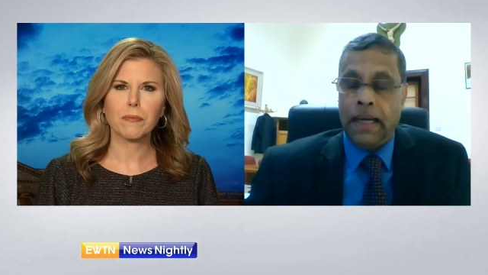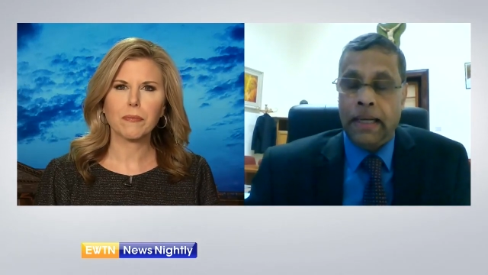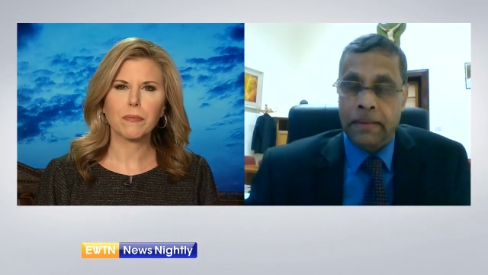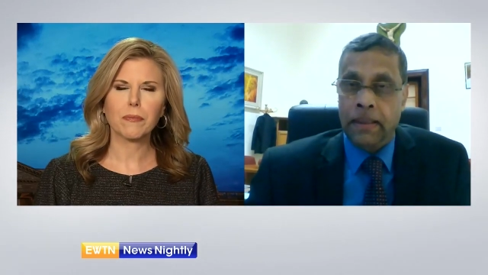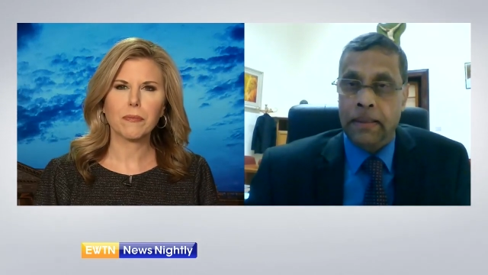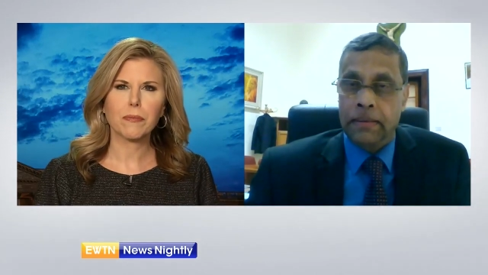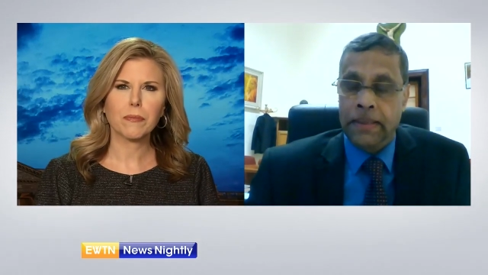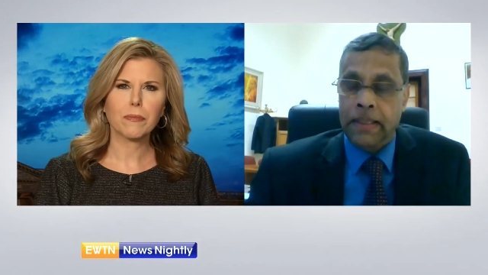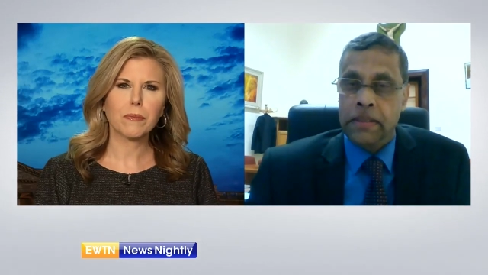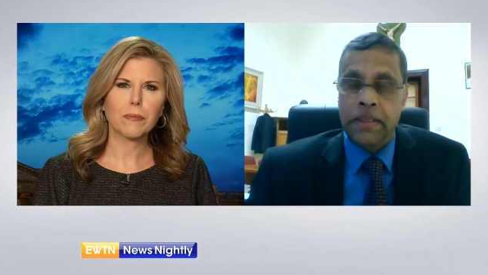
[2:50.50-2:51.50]
Speaker 1: I, uh,
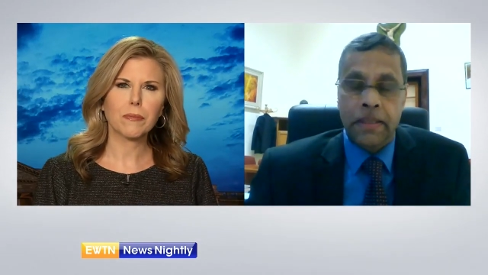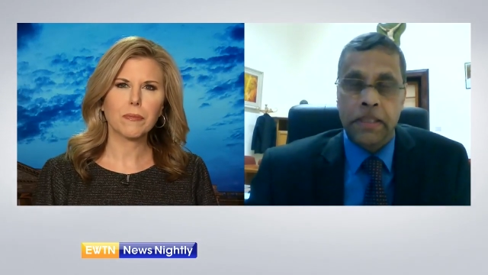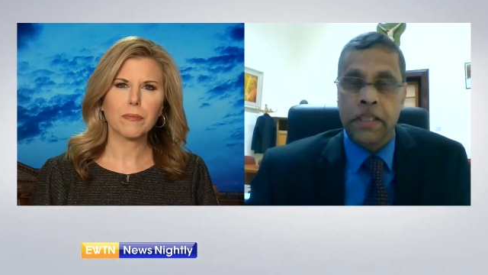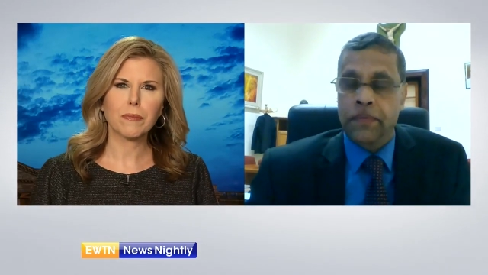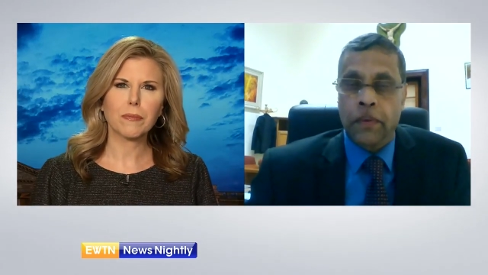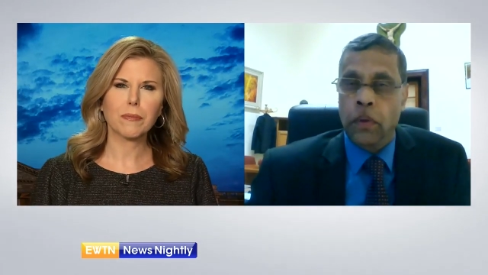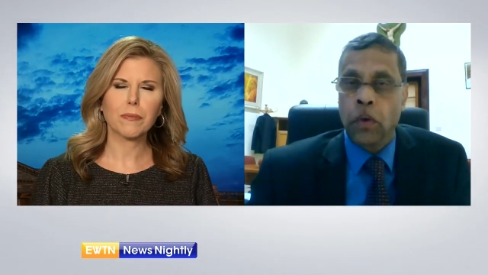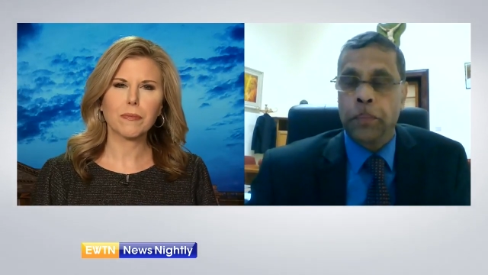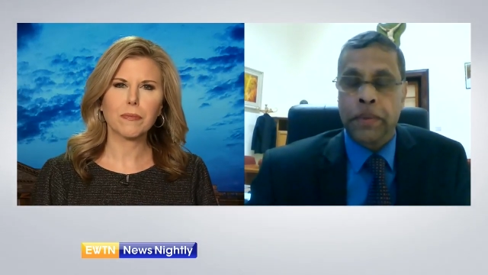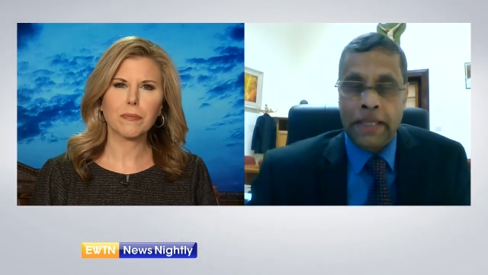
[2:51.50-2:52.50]
there is a reason for
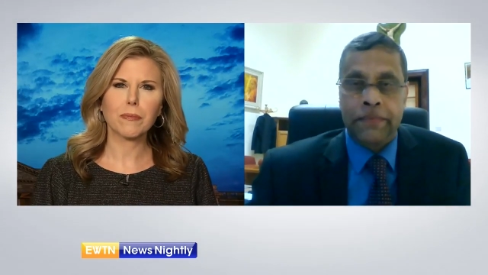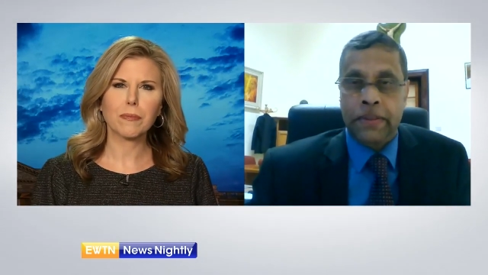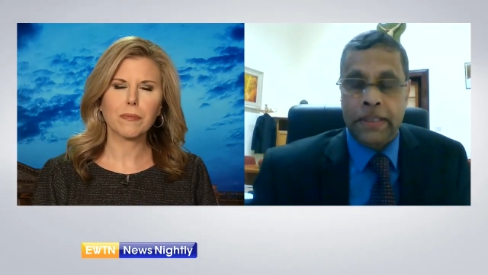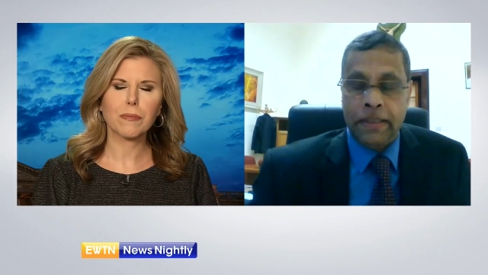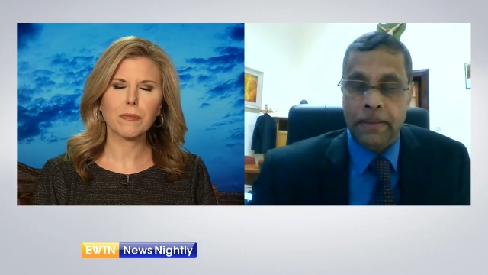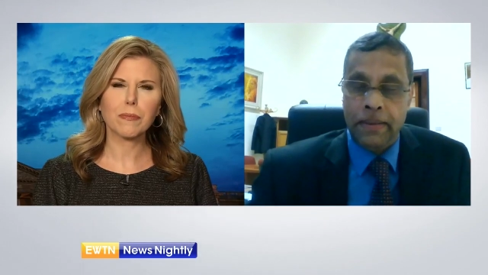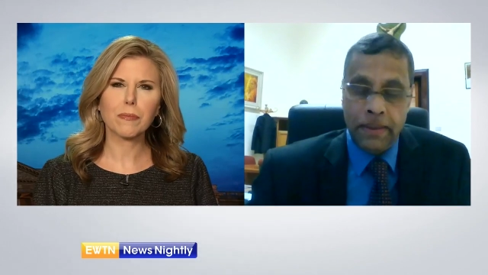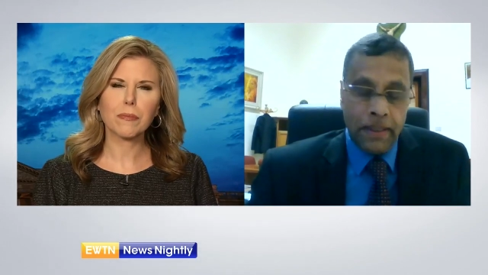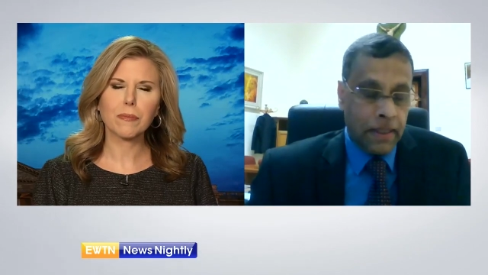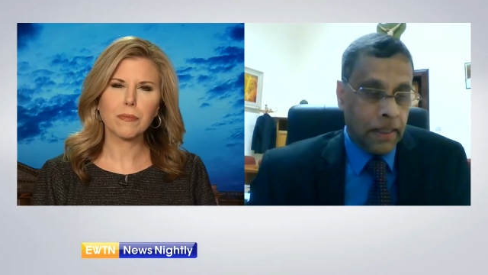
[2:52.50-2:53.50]
hope in everything.
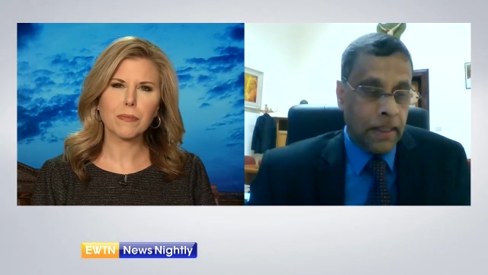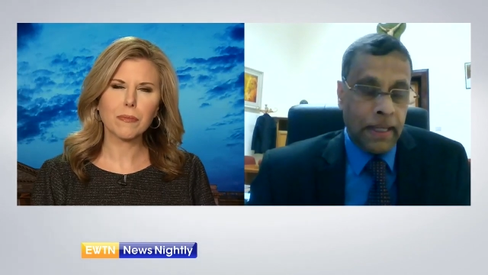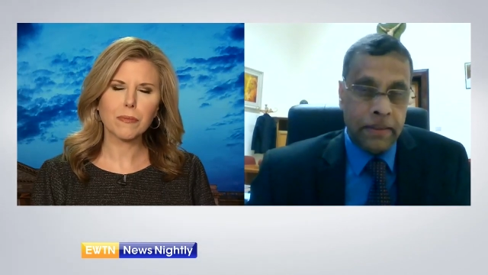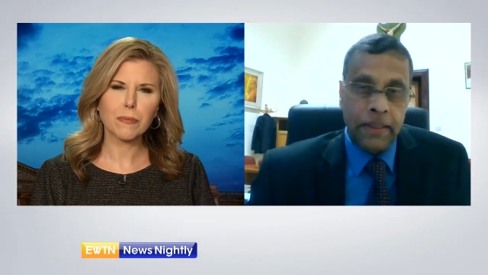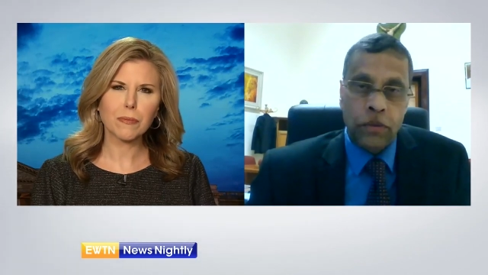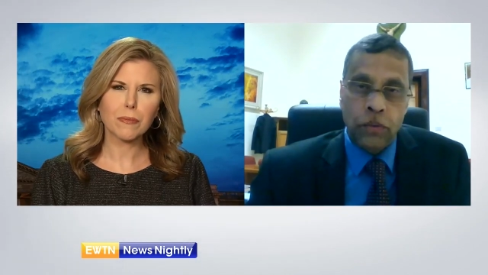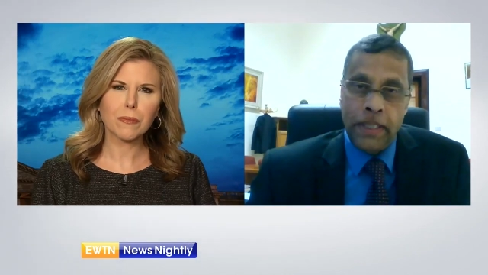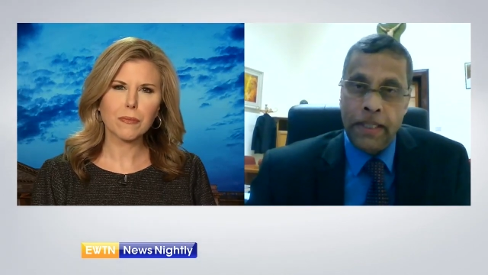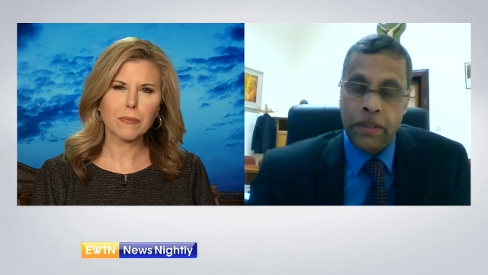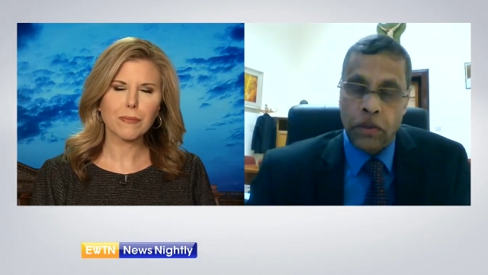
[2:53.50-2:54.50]
Uh, I think
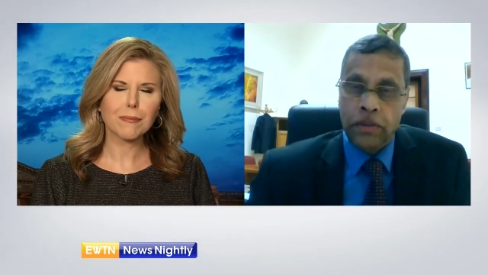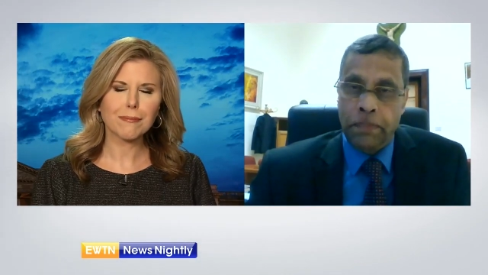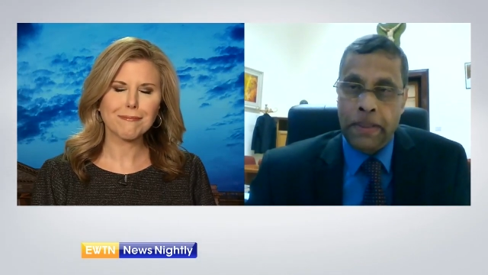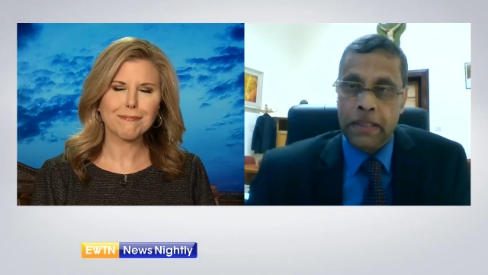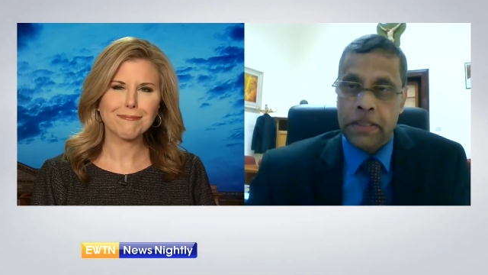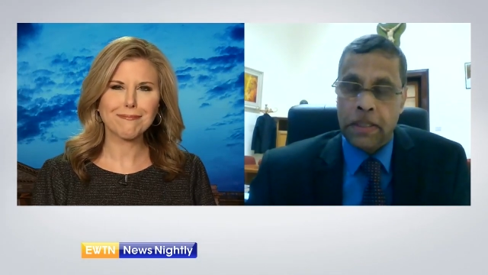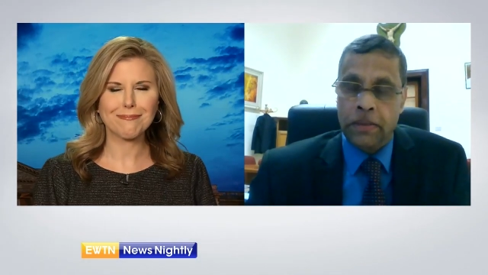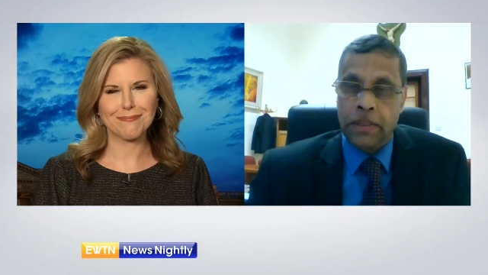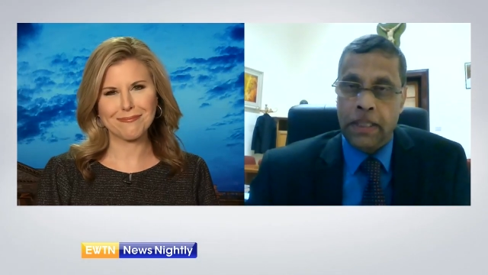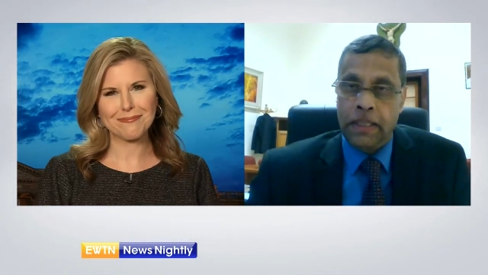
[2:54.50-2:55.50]
today it all depends
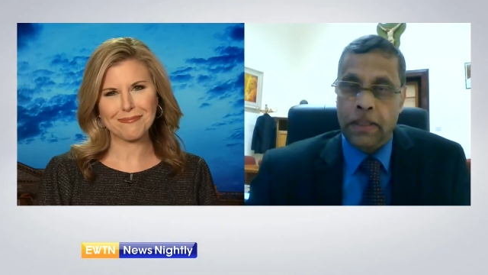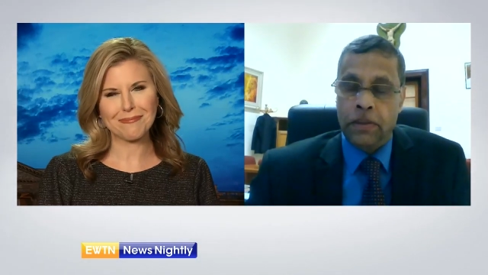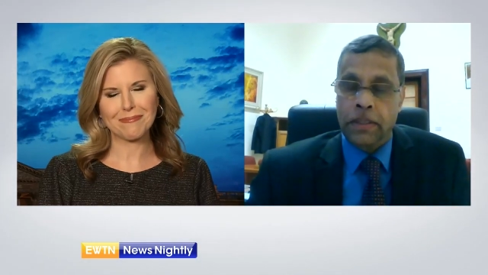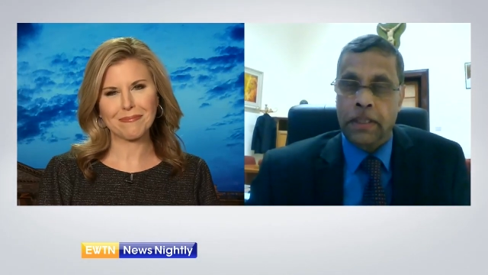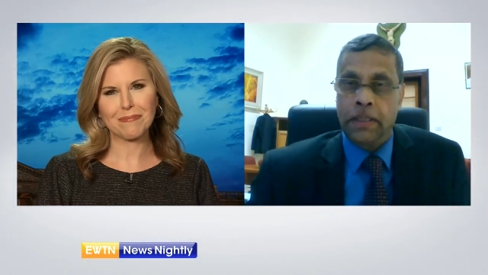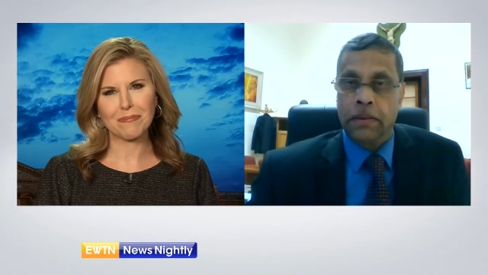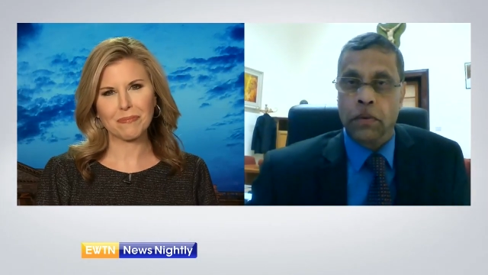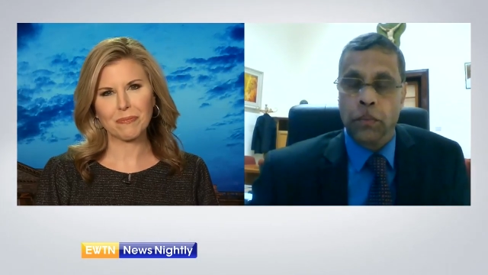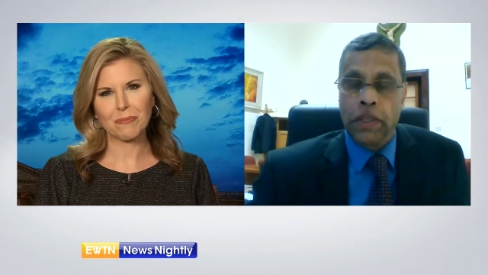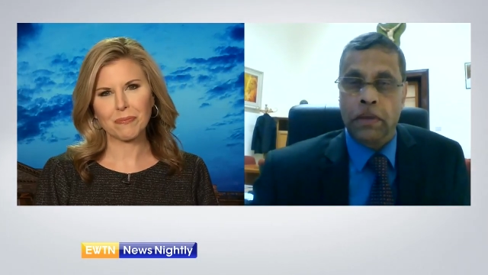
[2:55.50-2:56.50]
on the on the
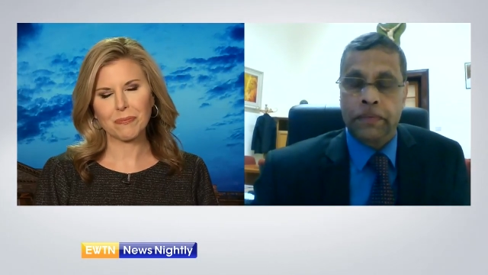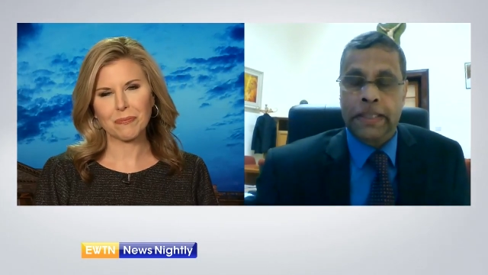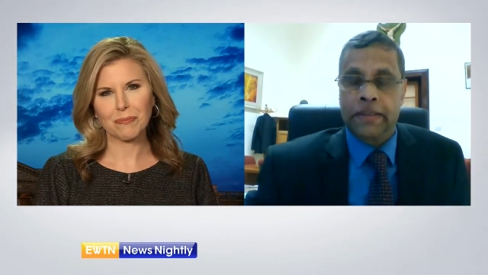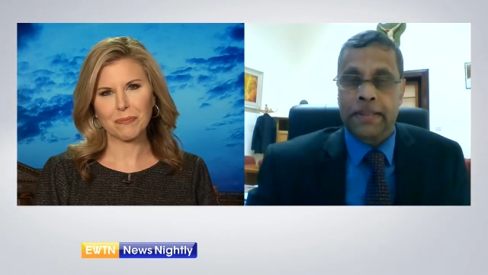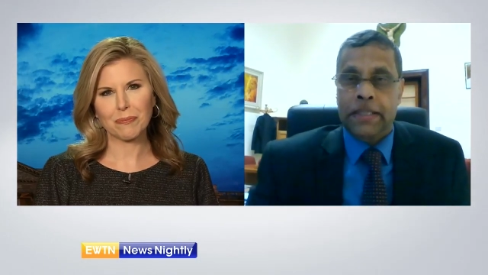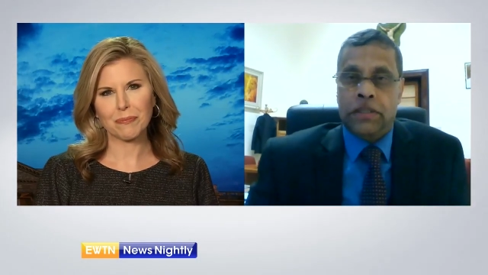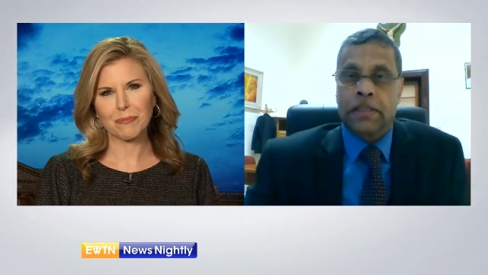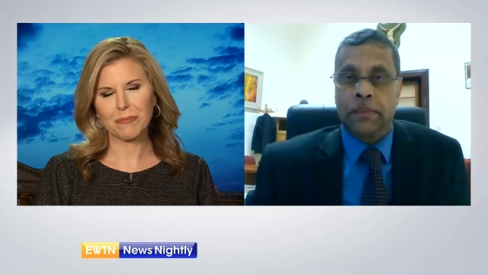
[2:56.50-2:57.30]
uh, will of the international